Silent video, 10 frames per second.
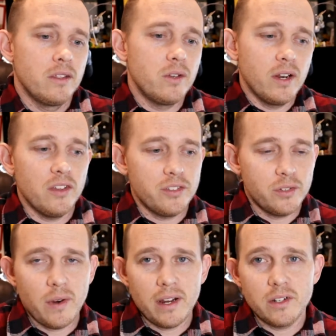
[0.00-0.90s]
You can also
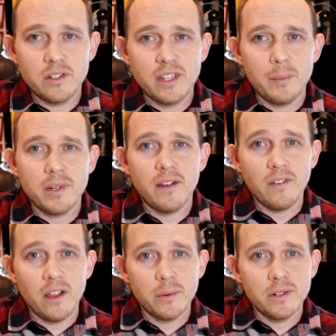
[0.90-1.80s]
direct your Snapchat
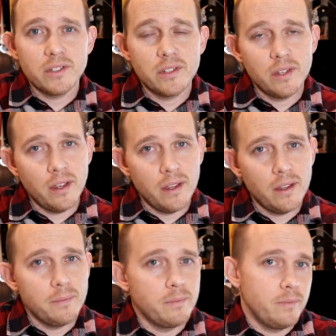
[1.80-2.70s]
followers
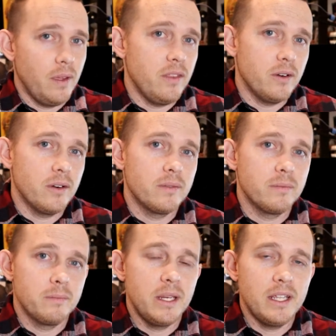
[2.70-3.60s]
to other
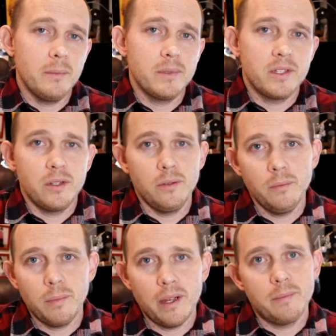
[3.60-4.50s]
mediums too
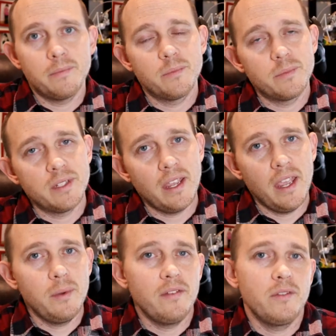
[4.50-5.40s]
by saying,
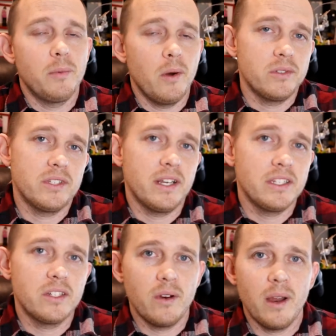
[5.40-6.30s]
hey, we have new posts on
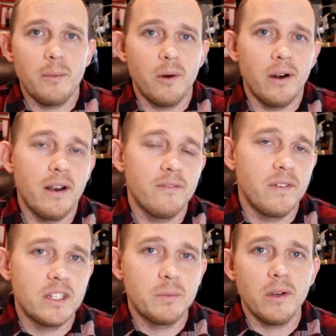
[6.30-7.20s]
Instagram or on
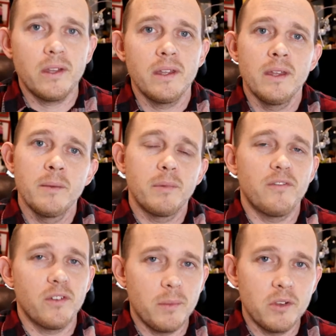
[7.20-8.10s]
Facebook.
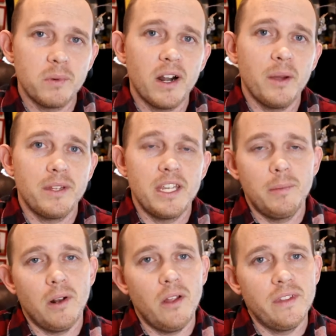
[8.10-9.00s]
But for the most part, I would
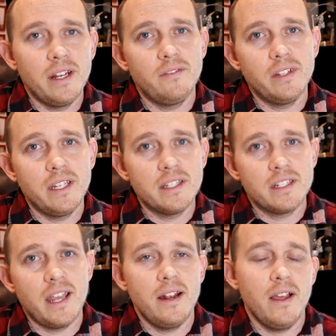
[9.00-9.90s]
keep it all natively
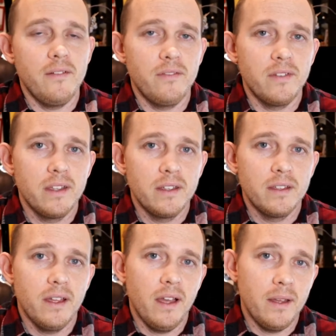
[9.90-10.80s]
inside of
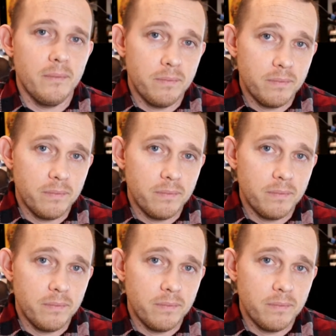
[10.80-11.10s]
uh,